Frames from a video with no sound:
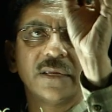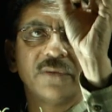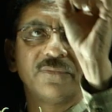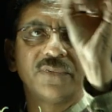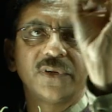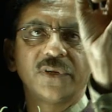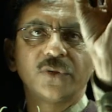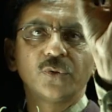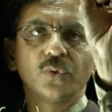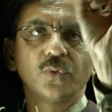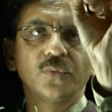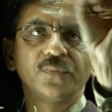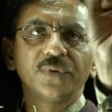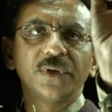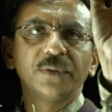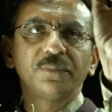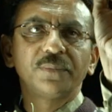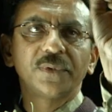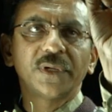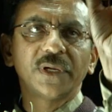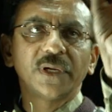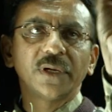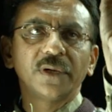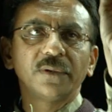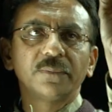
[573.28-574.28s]

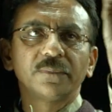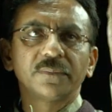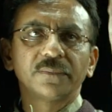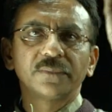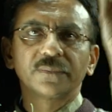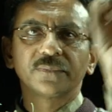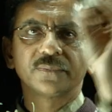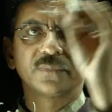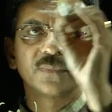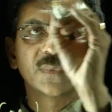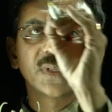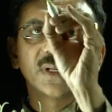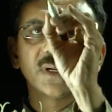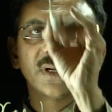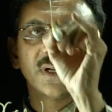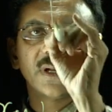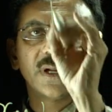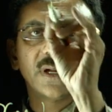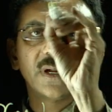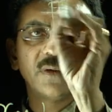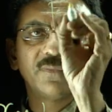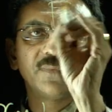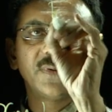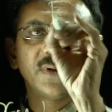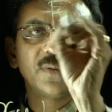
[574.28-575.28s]
250,
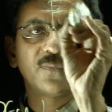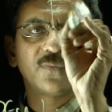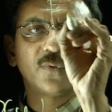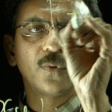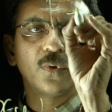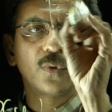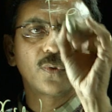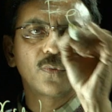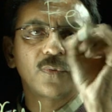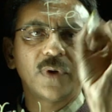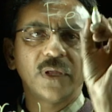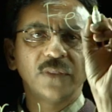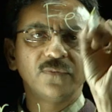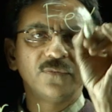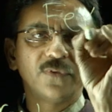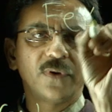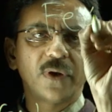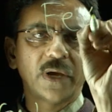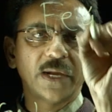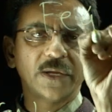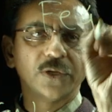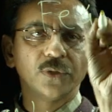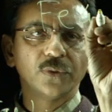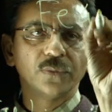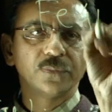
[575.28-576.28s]
Fe
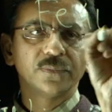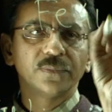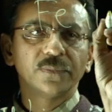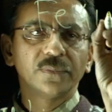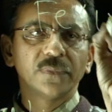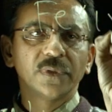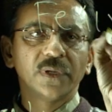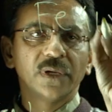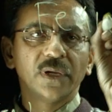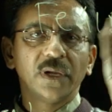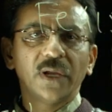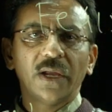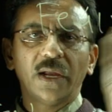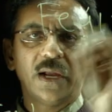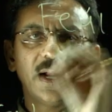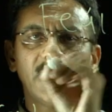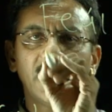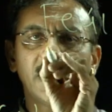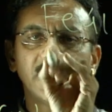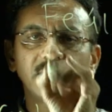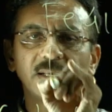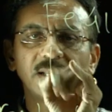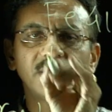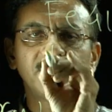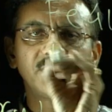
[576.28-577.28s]
415
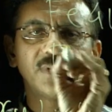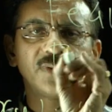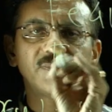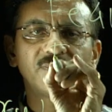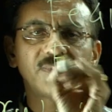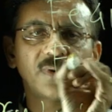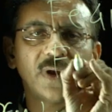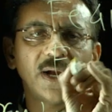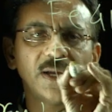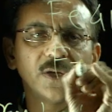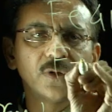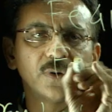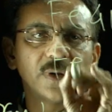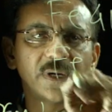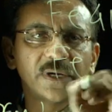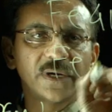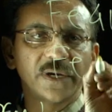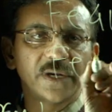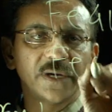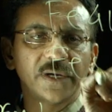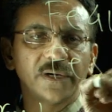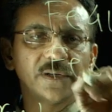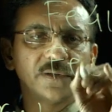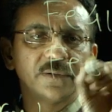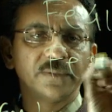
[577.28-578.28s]
and Fe
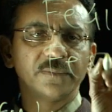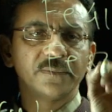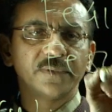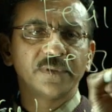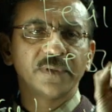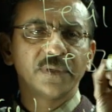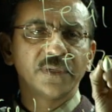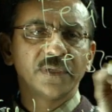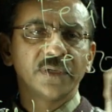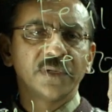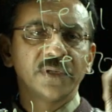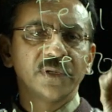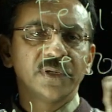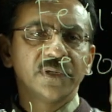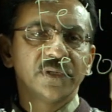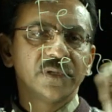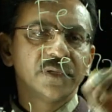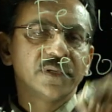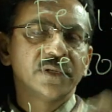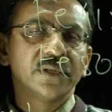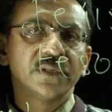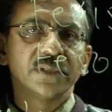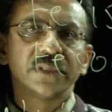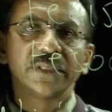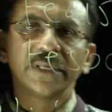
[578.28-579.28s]
500,
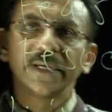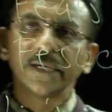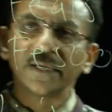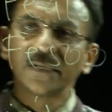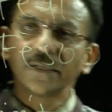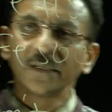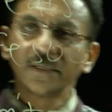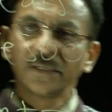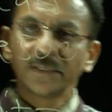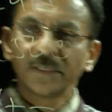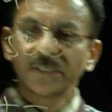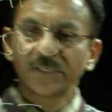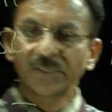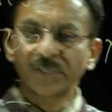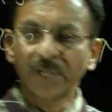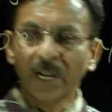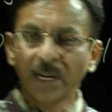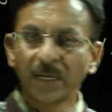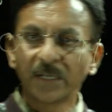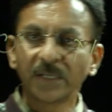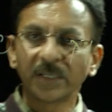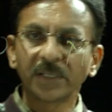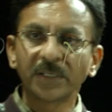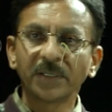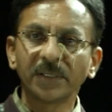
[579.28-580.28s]
their
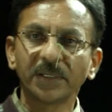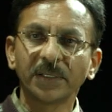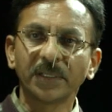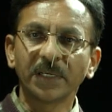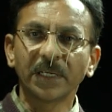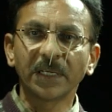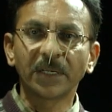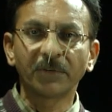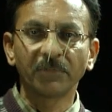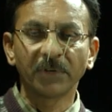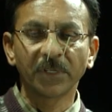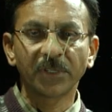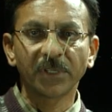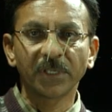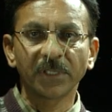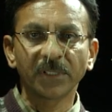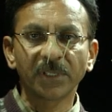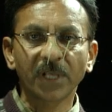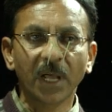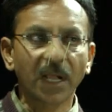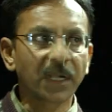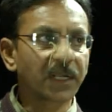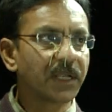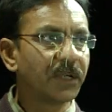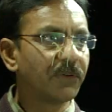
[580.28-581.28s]
standard equations
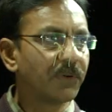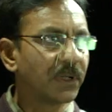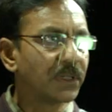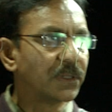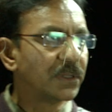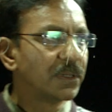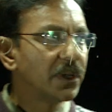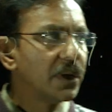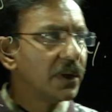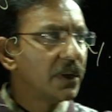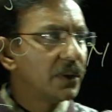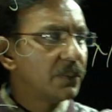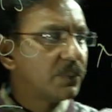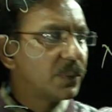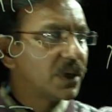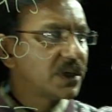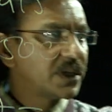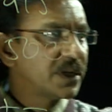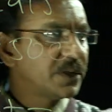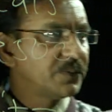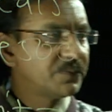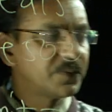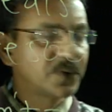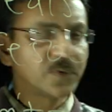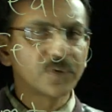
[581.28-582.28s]
are given. But
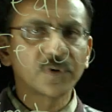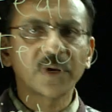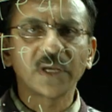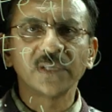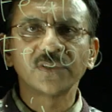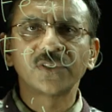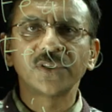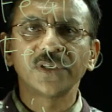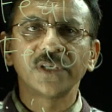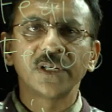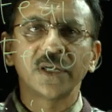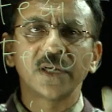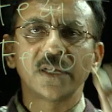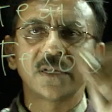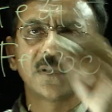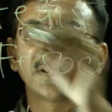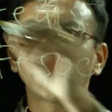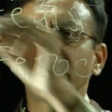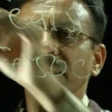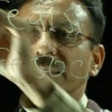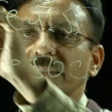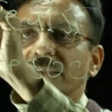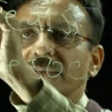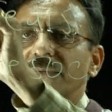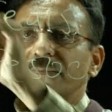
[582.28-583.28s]
if you consider
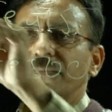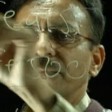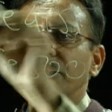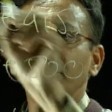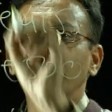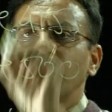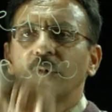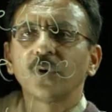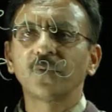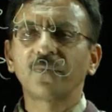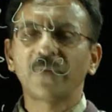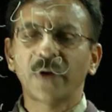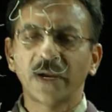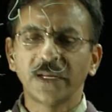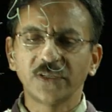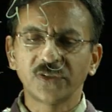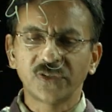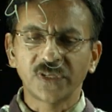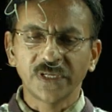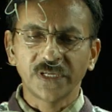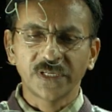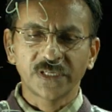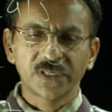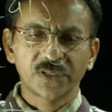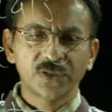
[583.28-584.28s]
these
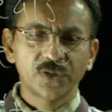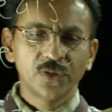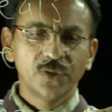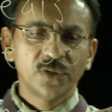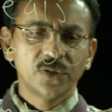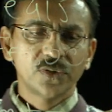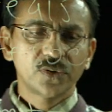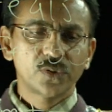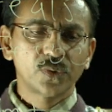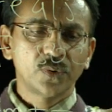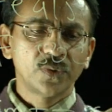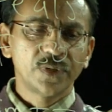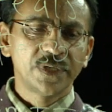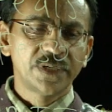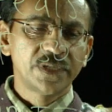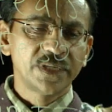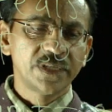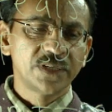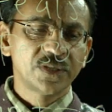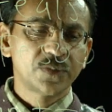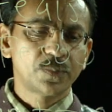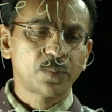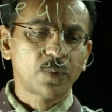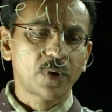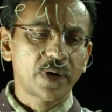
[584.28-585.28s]
456, so it
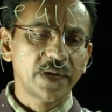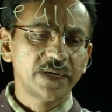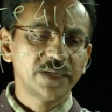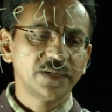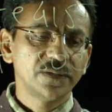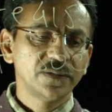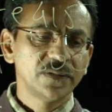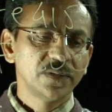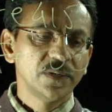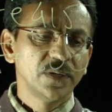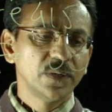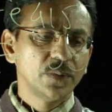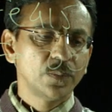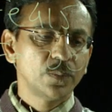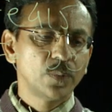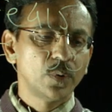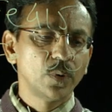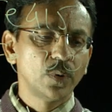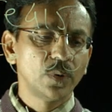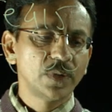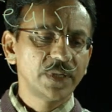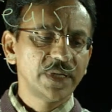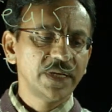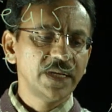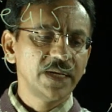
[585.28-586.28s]
is
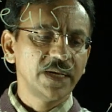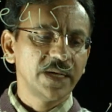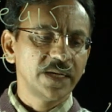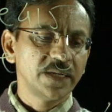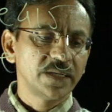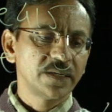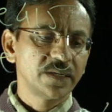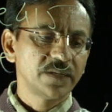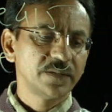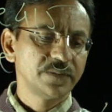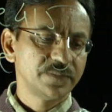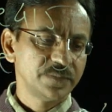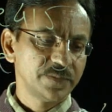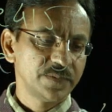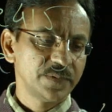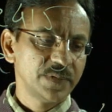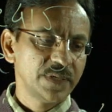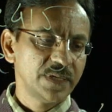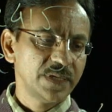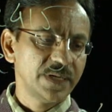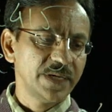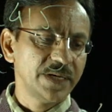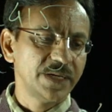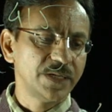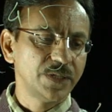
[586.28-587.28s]
0.48
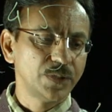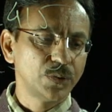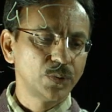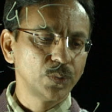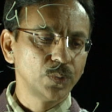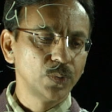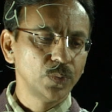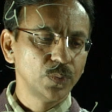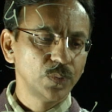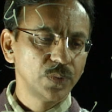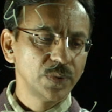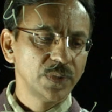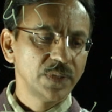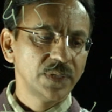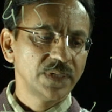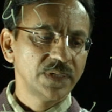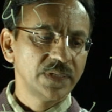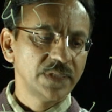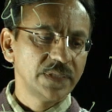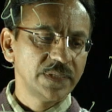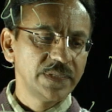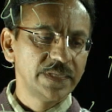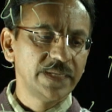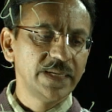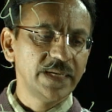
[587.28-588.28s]
into
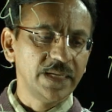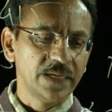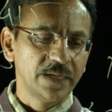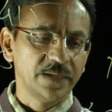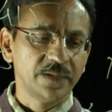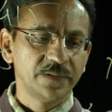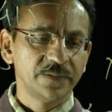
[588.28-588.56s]
D.